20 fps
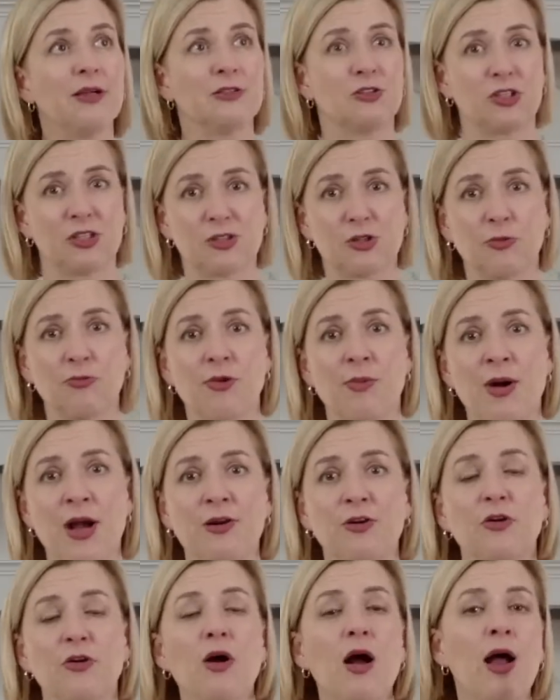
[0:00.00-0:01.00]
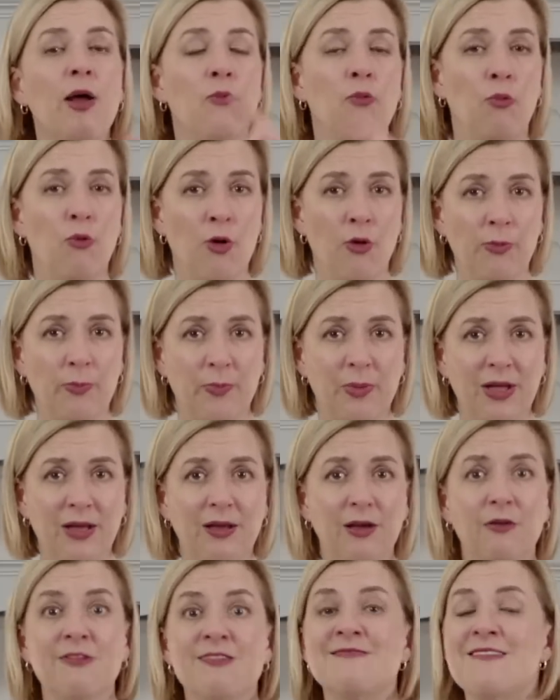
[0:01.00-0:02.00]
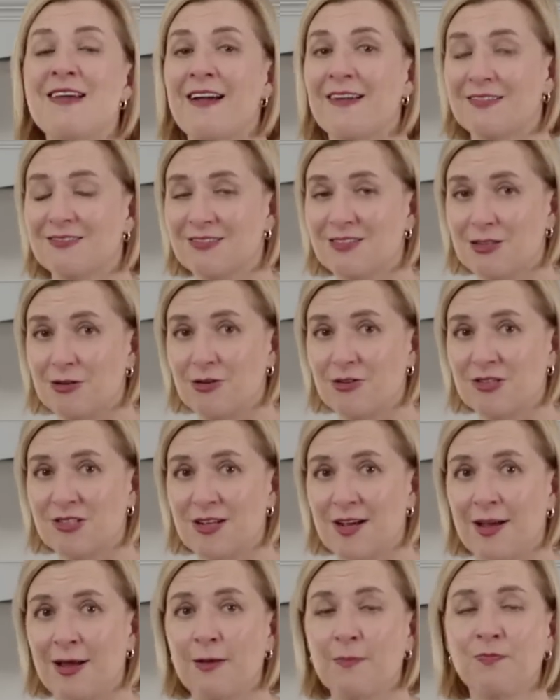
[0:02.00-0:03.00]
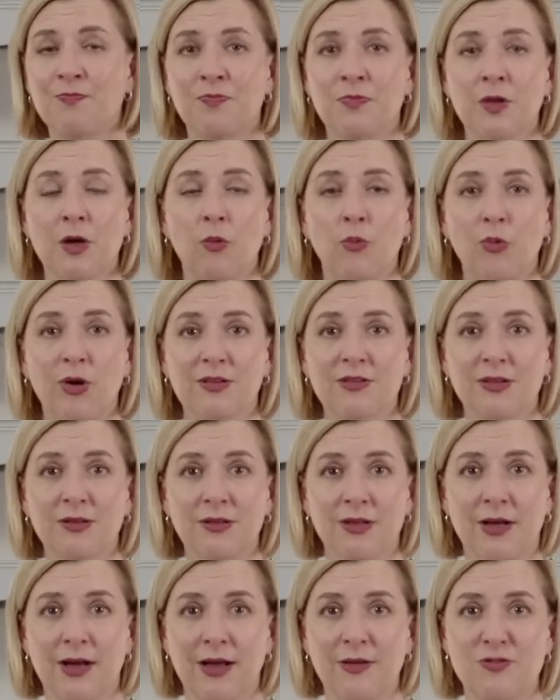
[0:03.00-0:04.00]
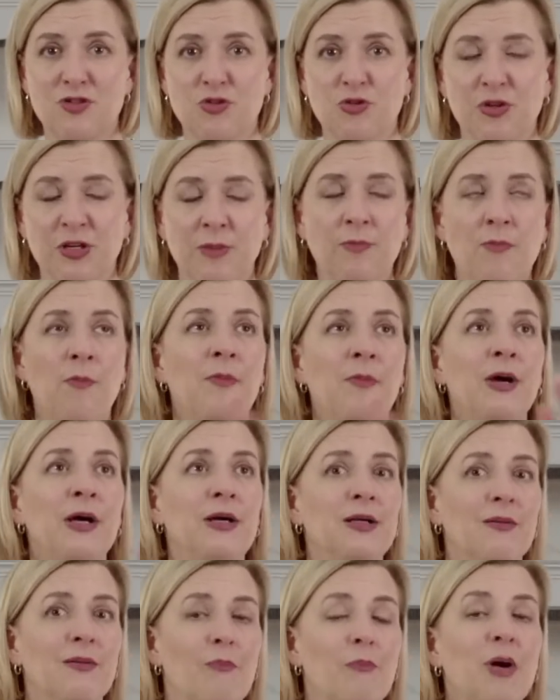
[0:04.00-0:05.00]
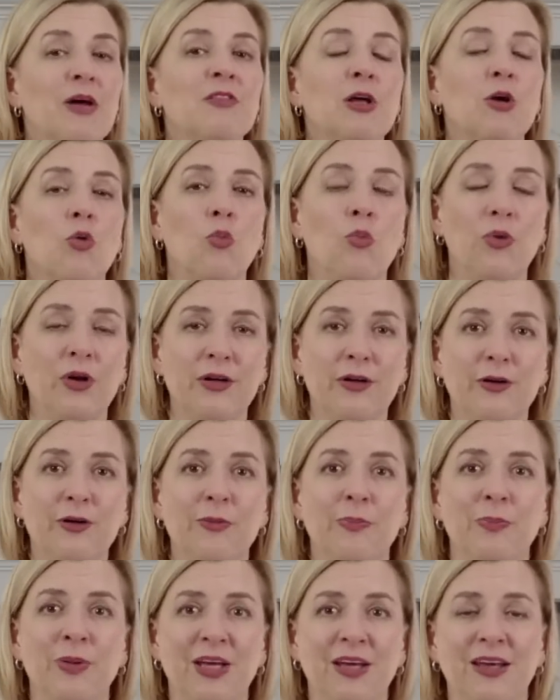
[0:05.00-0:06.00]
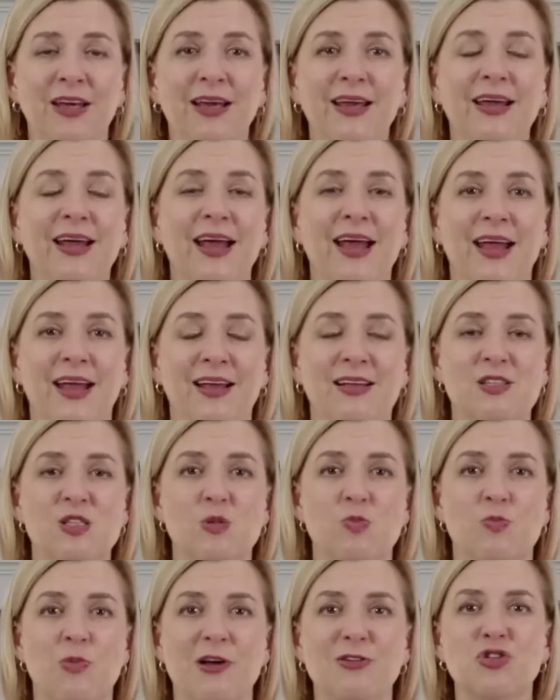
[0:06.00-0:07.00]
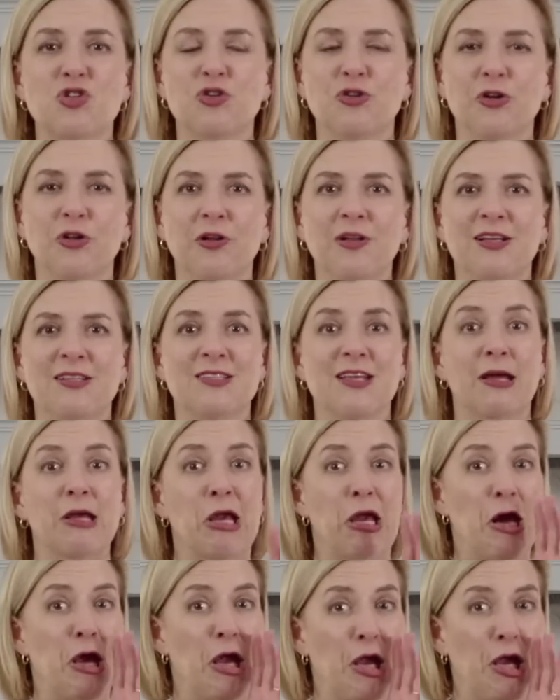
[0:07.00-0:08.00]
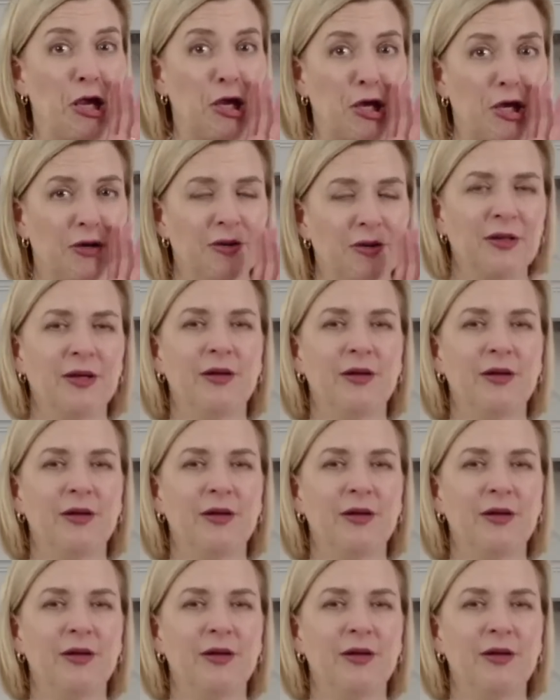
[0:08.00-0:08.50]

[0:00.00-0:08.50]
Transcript: just a reminder, I won't be here next Tuesday with a live stream, but there will be a special, it's a cake,